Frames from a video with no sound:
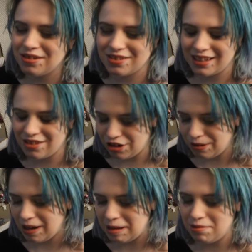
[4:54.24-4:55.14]
who doesn't get the
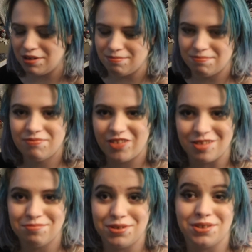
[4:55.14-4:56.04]
joke, I'm a
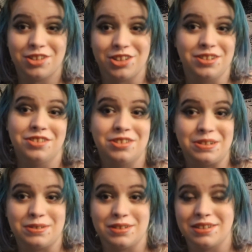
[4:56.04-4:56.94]
film production
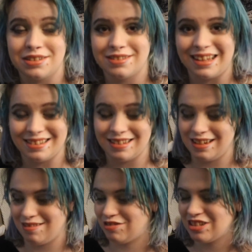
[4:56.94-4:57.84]
student, but
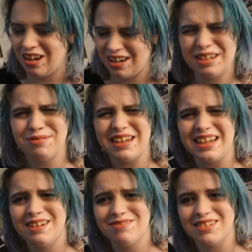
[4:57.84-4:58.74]
it's kind of why I
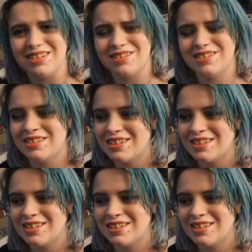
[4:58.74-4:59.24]
have this.